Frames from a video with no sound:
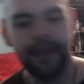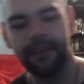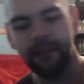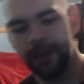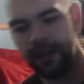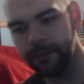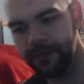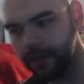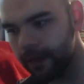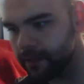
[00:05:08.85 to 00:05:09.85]
Then we come
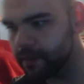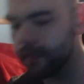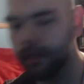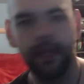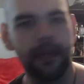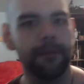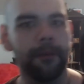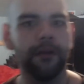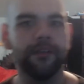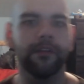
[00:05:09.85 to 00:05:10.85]
to Godzilla King of the
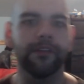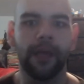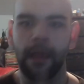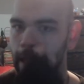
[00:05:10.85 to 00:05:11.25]
Monsters,